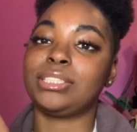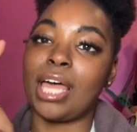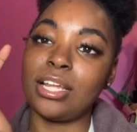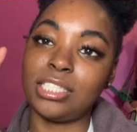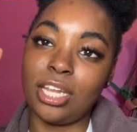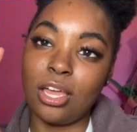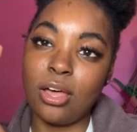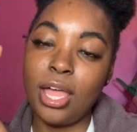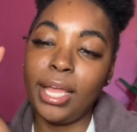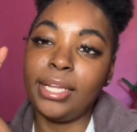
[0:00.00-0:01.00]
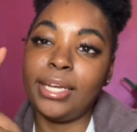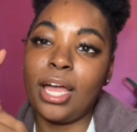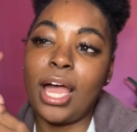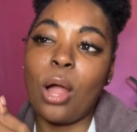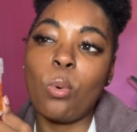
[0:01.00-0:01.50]
Style Gel.
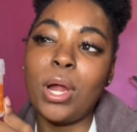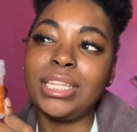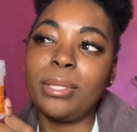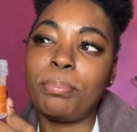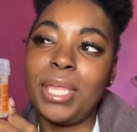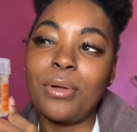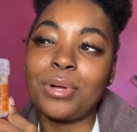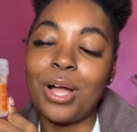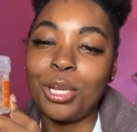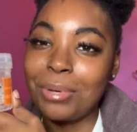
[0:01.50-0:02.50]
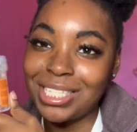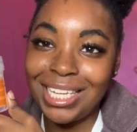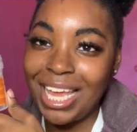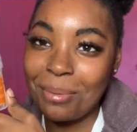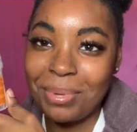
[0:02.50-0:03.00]
Now I wanted the pink one only because I
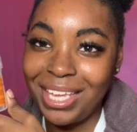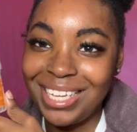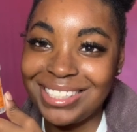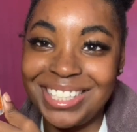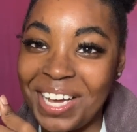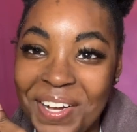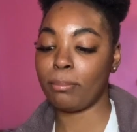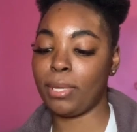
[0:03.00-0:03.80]
like pink. So.